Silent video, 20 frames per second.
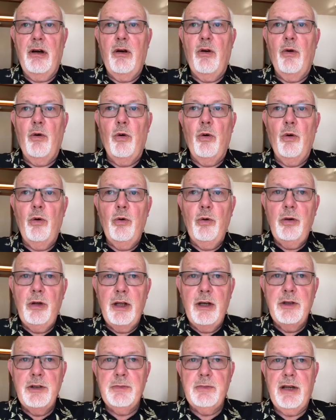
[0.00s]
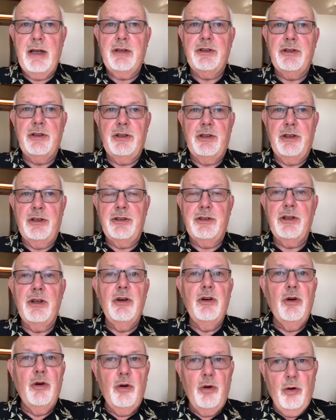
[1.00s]
all those passengers
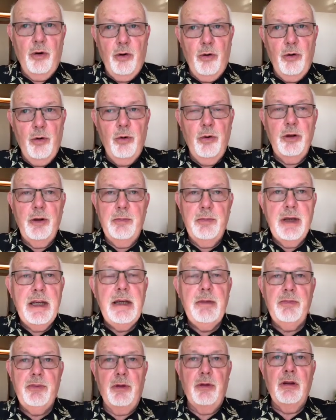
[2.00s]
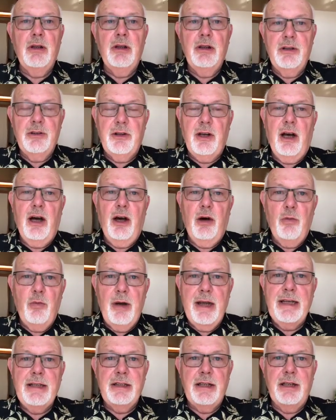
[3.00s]
or all the people that are
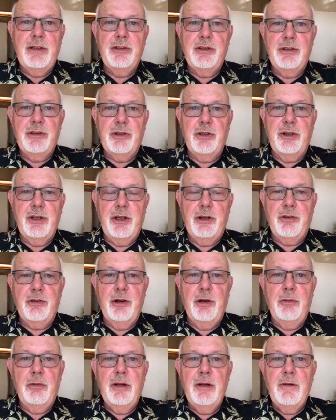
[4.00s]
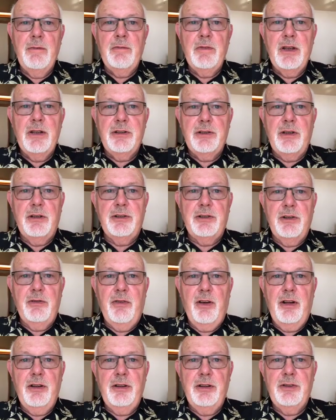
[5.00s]
waiting to join the group. So
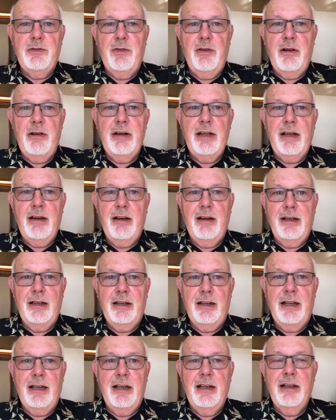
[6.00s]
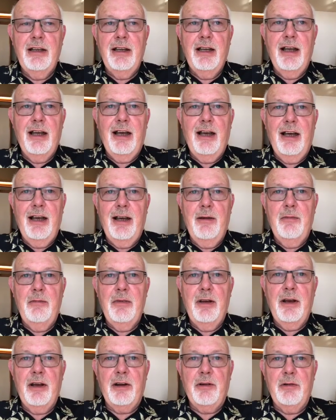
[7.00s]
Siobhan has very kindly um,
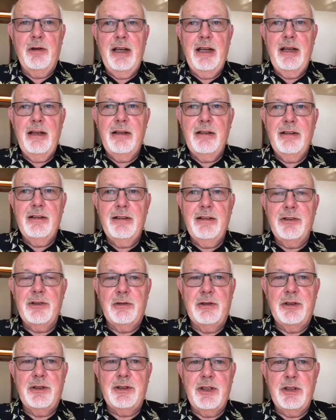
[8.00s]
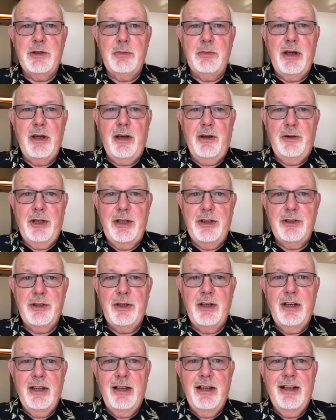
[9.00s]
agreed to assist me on this.
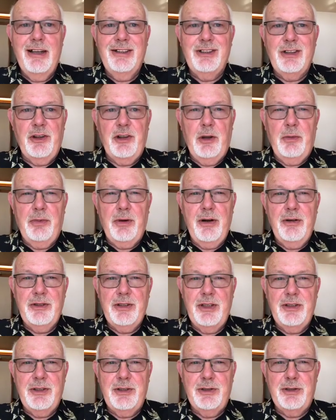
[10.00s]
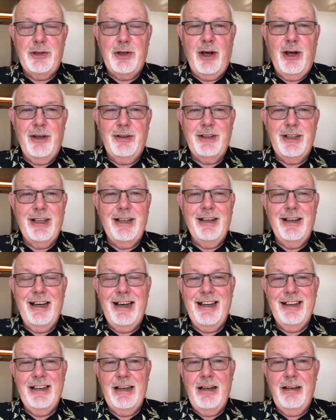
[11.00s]
So the process is starting,
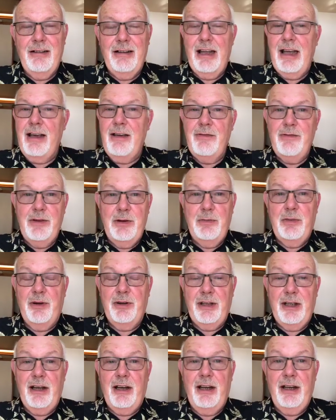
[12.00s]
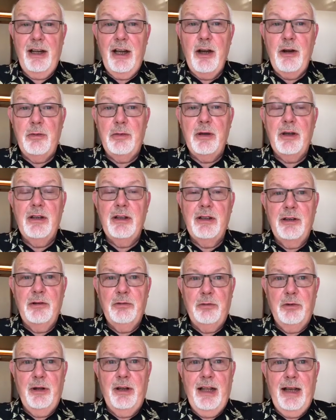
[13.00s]
and everybody, I hope,
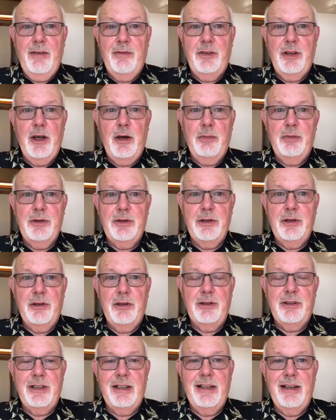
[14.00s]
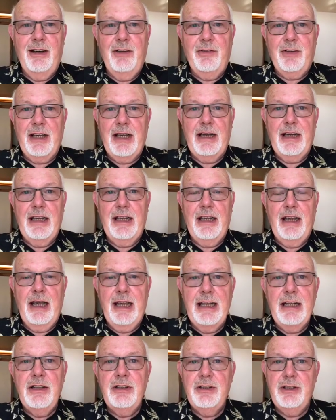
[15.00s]
will have the opportunity of getting
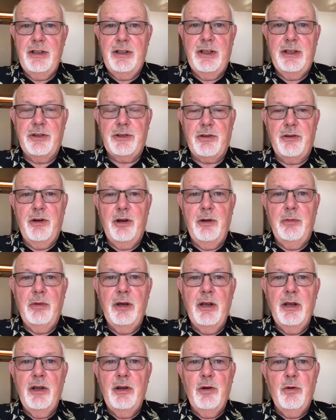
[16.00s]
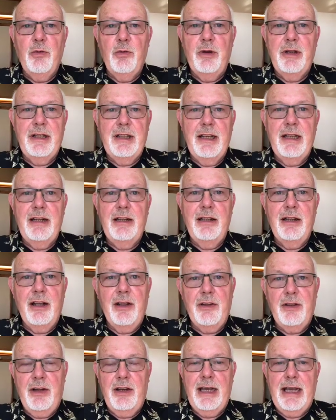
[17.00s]
into this group within
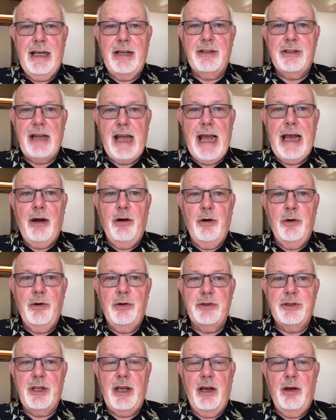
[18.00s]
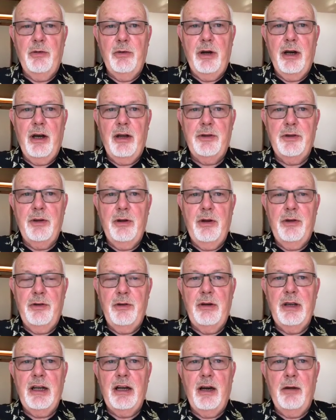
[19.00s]
the next hour or so. We are d-
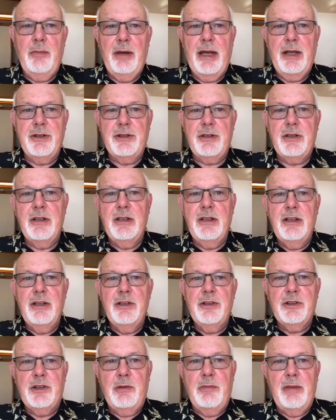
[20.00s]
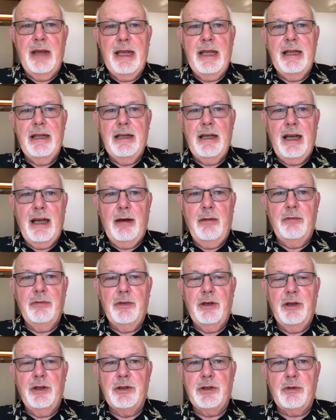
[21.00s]
doing our best to make it
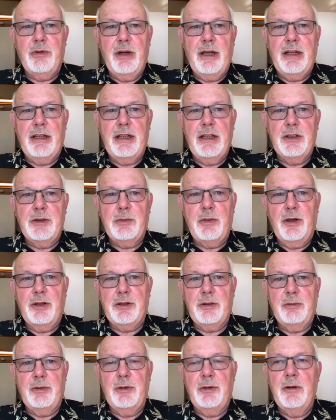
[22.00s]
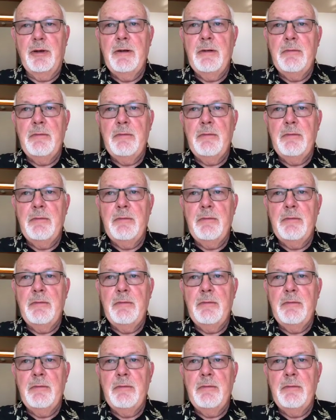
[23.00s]
happen as quickly as possible.